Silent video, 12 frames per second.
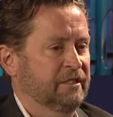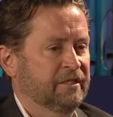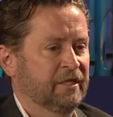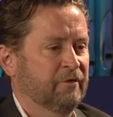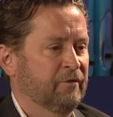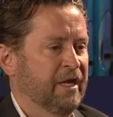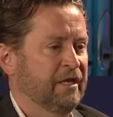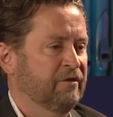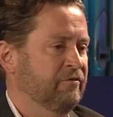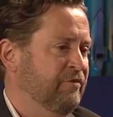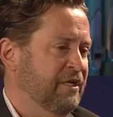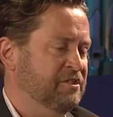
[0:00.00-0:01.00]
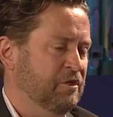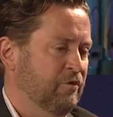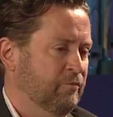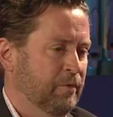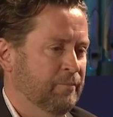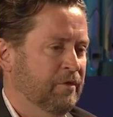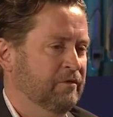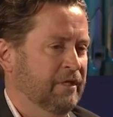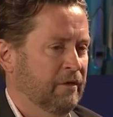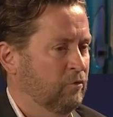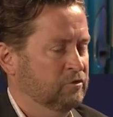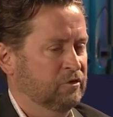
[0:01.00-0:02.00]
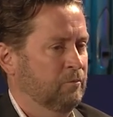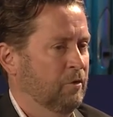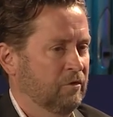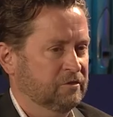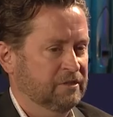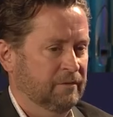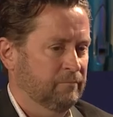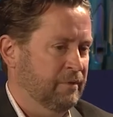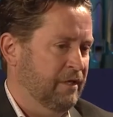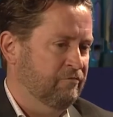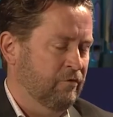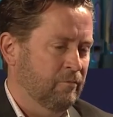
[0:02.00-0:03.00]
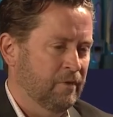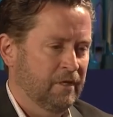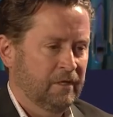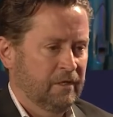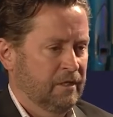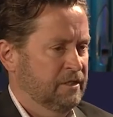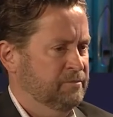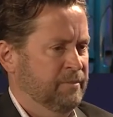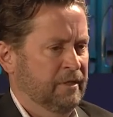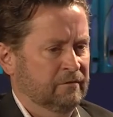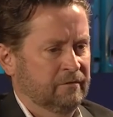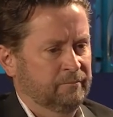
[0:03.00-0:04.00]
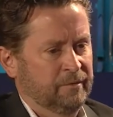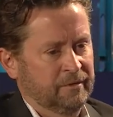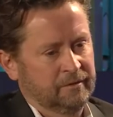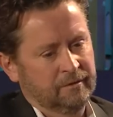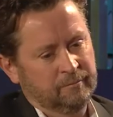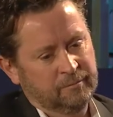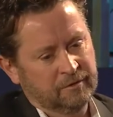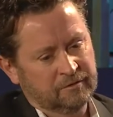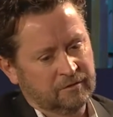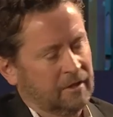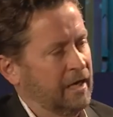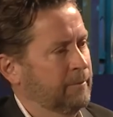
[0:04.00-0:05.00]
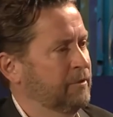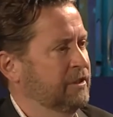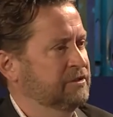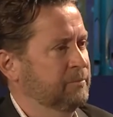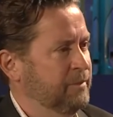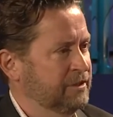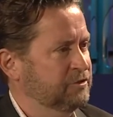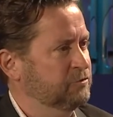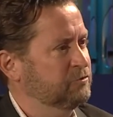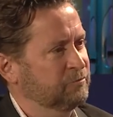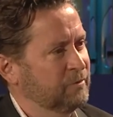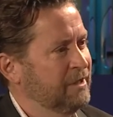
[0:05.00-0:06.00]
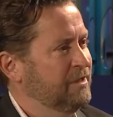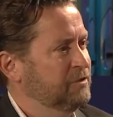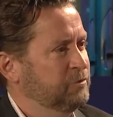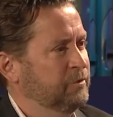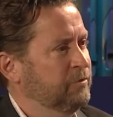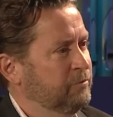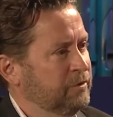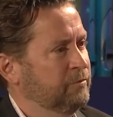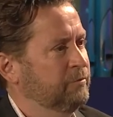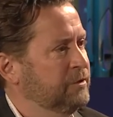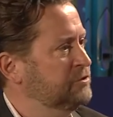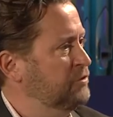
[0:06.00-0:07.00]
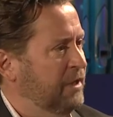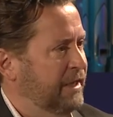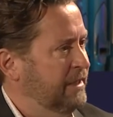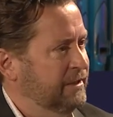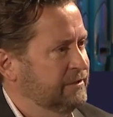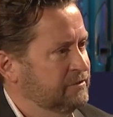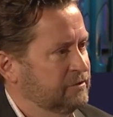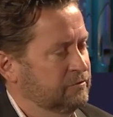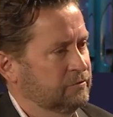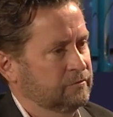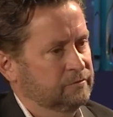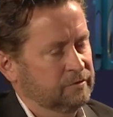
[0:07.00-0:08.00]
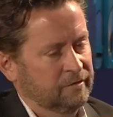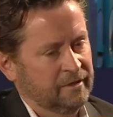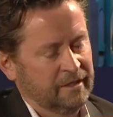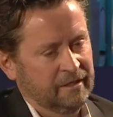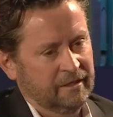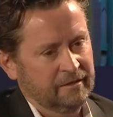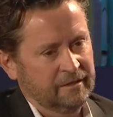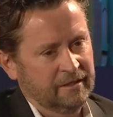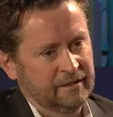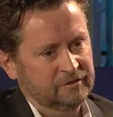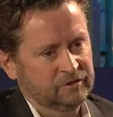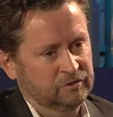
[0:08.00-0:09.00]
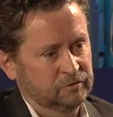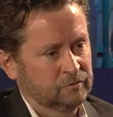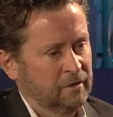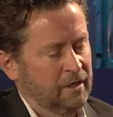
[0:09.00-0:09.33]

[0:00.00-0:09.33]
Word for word: In the innovation hub, we're building also a blockchain platform. It's built on Hyperledger Besu. So we are trying. So I think that's true.